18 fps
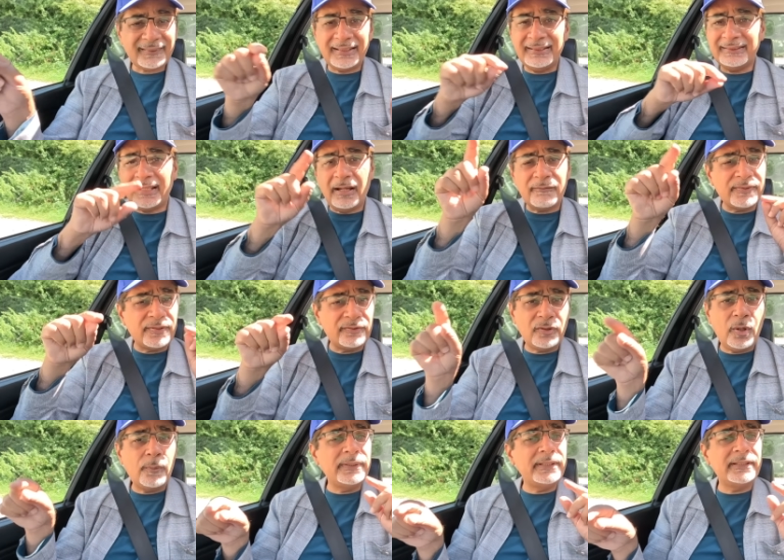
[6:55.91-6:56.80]
it covers
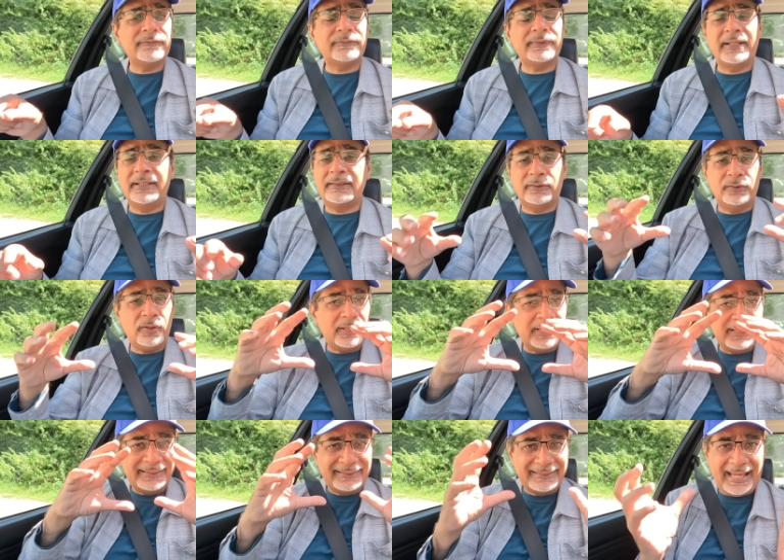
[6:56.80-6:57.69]
so many different it's
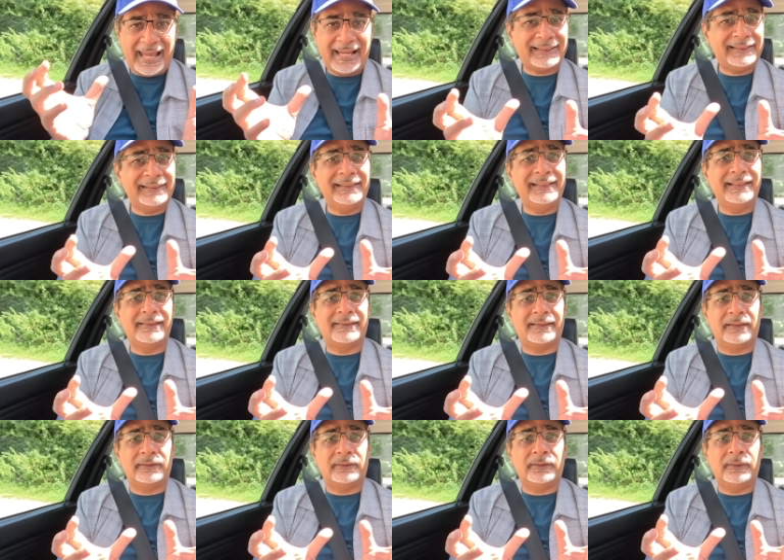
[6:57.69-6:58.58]
not exactly
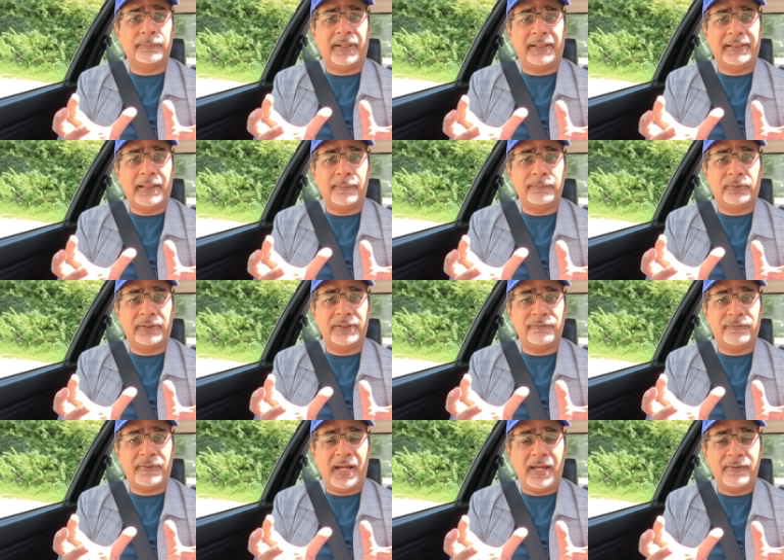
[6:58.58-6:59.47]
encircled by the
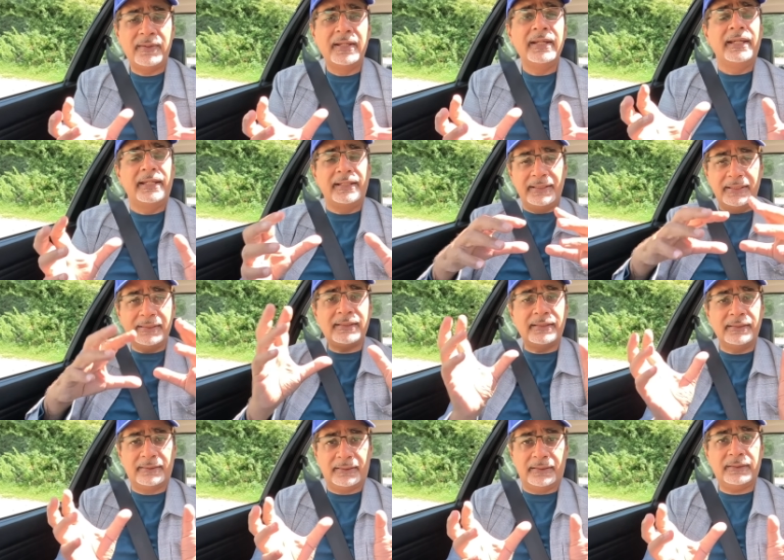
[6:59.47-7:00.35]
m25 it is
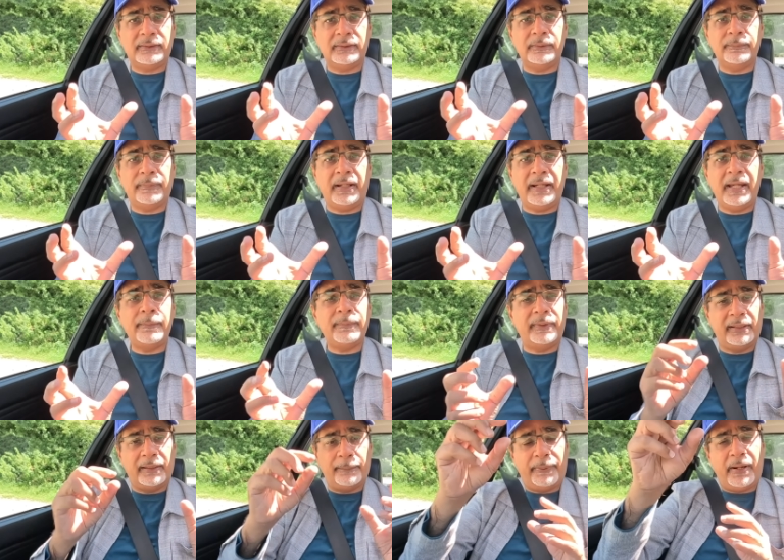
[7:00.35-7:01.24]
encircled by it
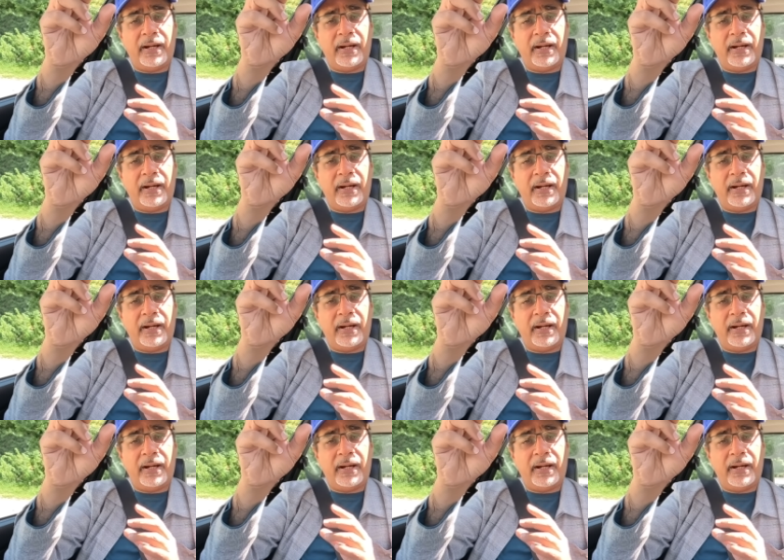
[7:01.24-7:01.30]
but there are